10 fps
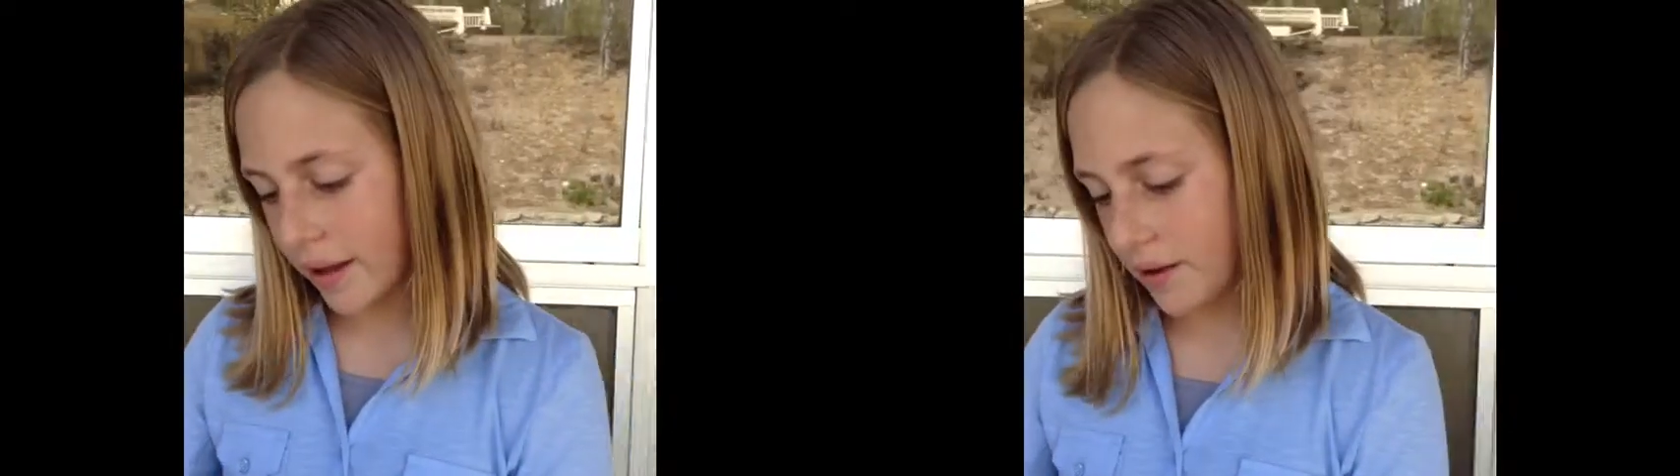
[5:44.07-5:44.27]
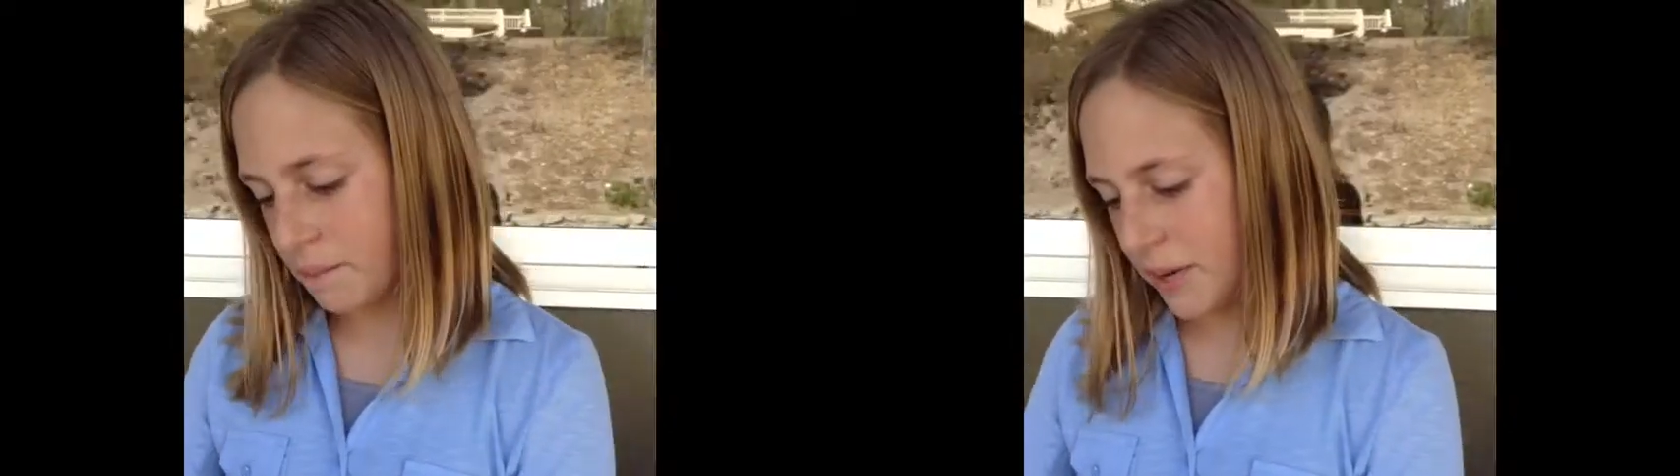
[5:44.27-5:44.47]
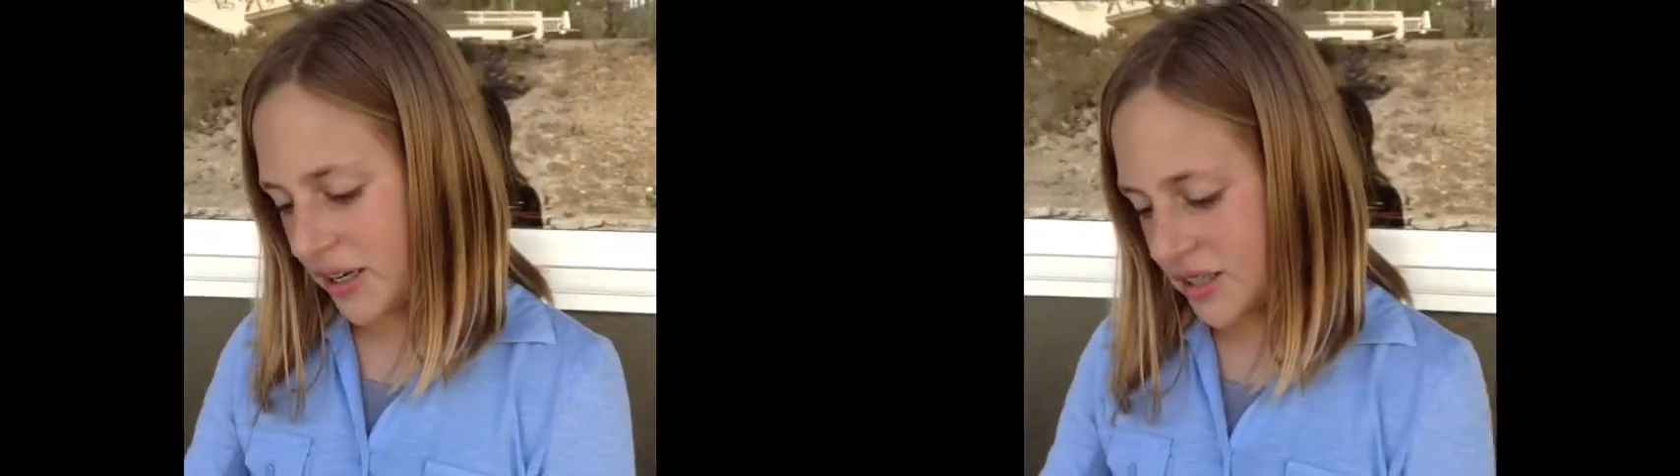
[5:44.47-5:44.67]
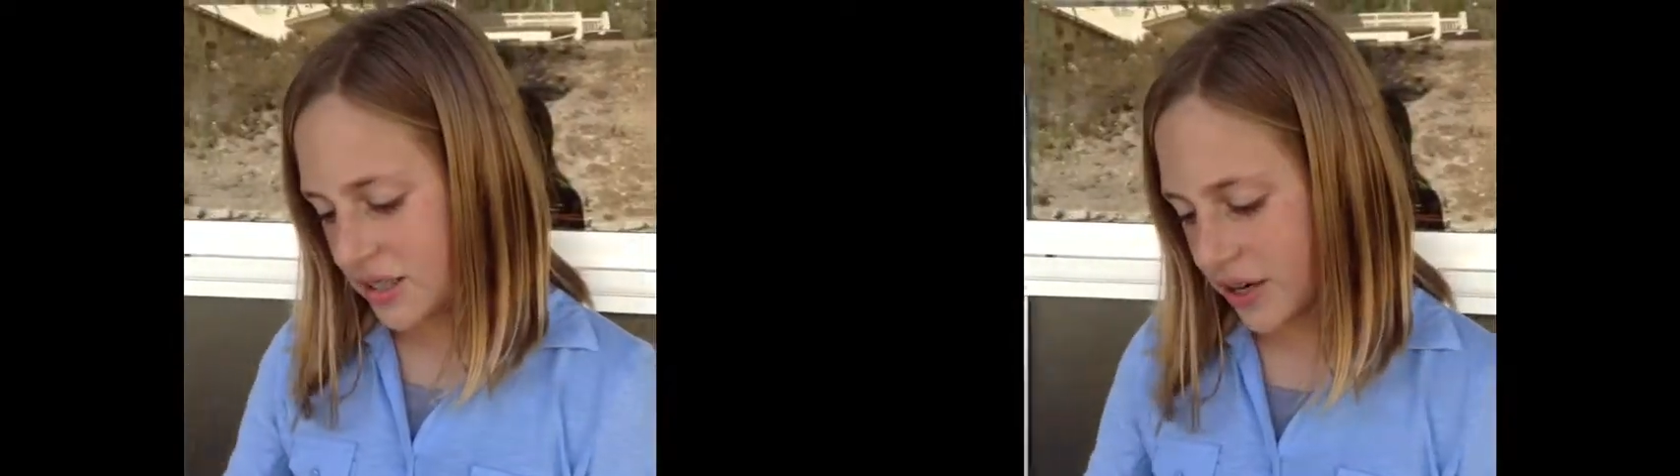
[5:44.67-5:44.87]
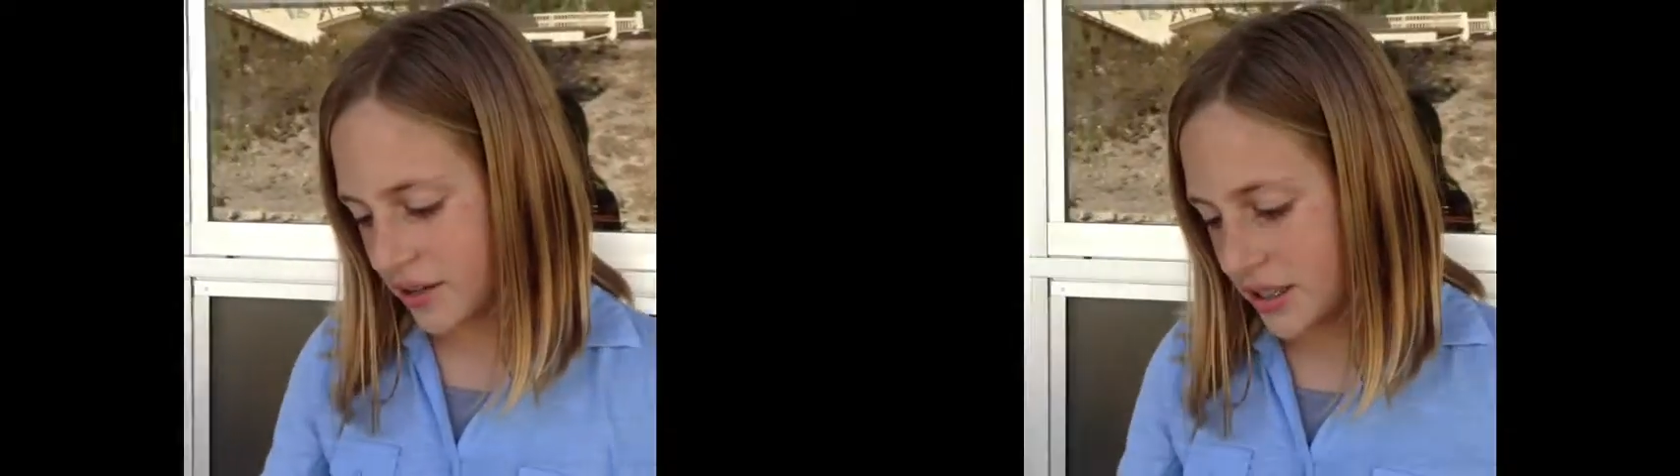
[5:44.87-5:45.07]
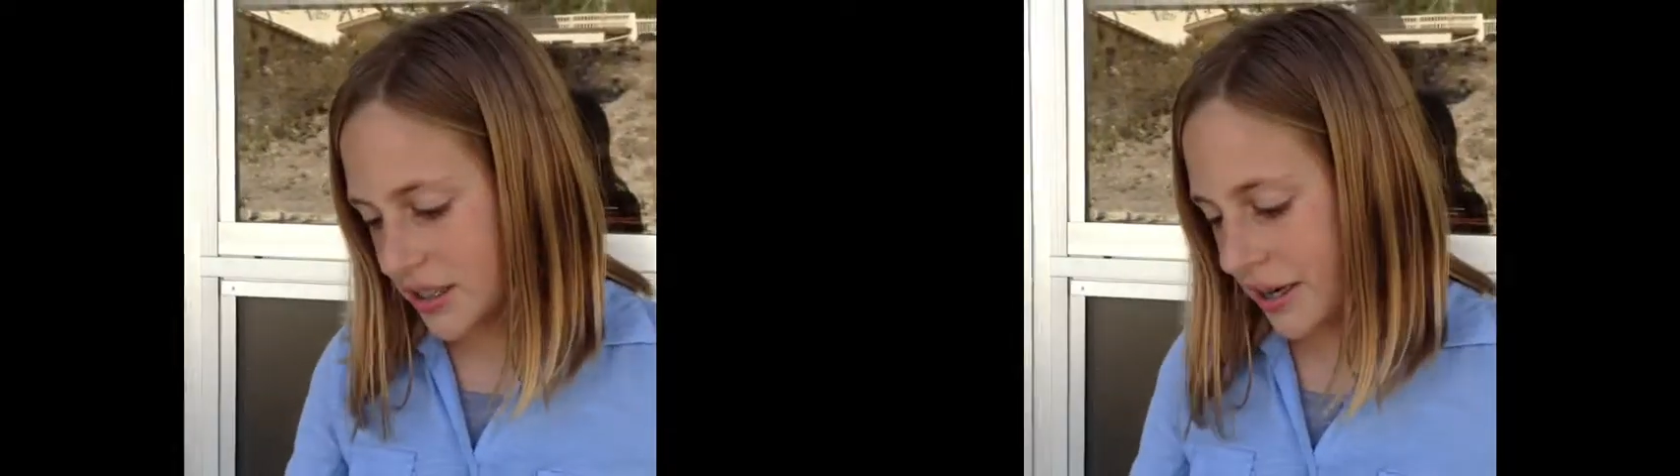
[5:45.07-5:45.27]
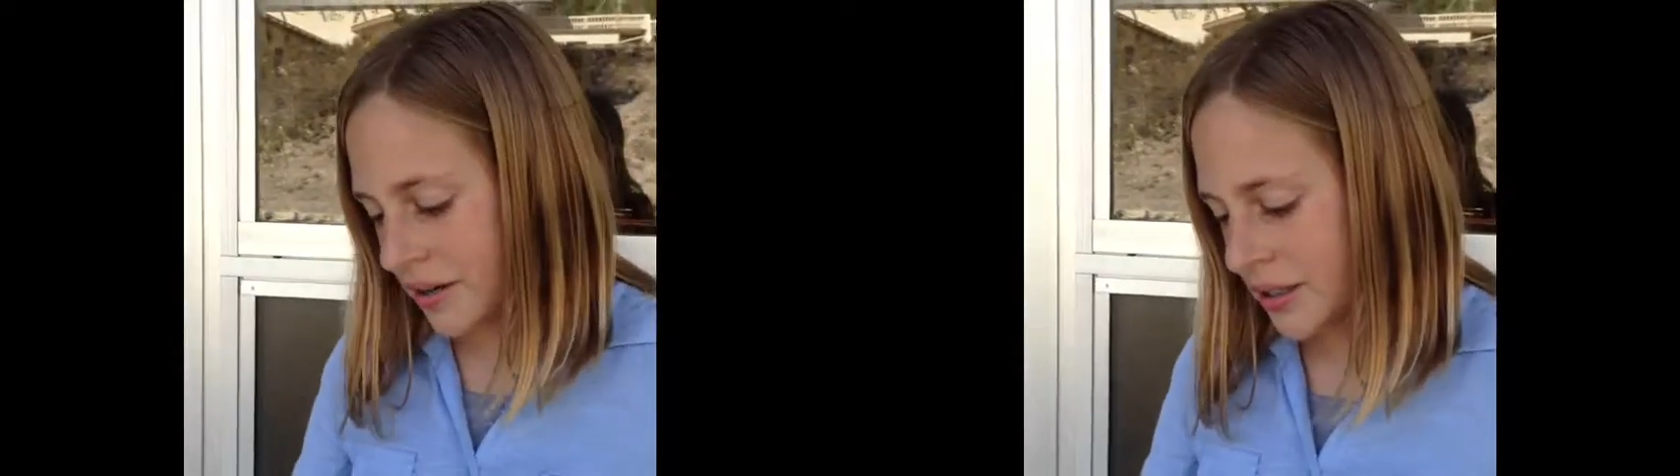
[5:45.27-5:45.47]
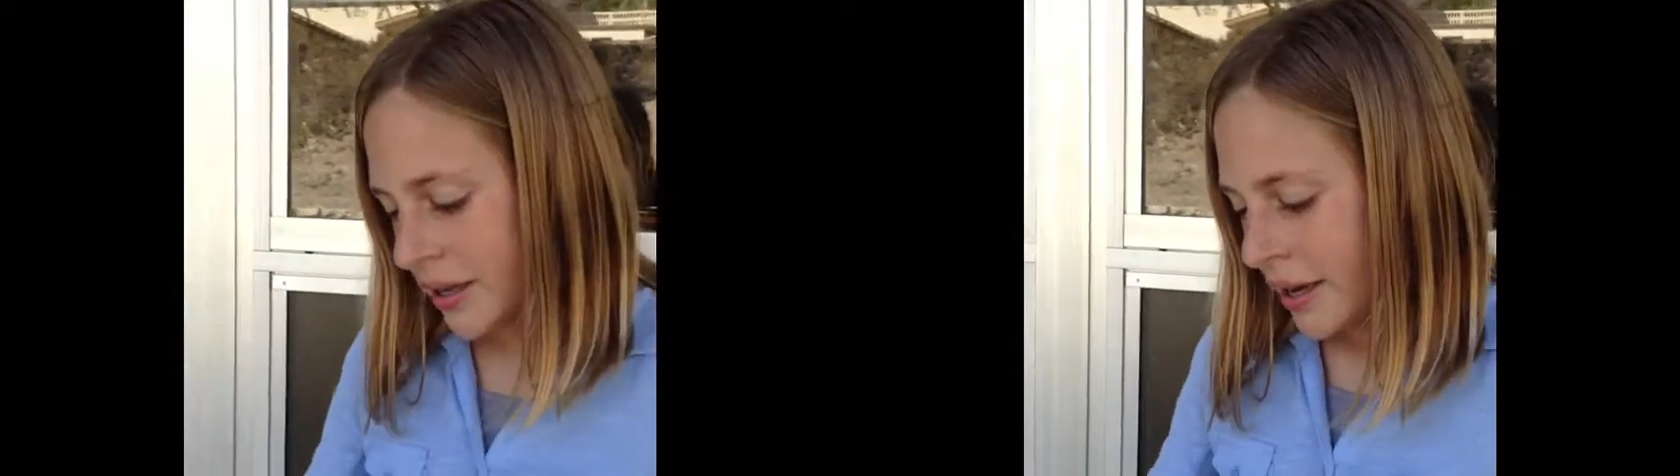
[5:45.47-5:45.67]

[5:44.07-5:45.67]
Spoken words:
of big stones stacked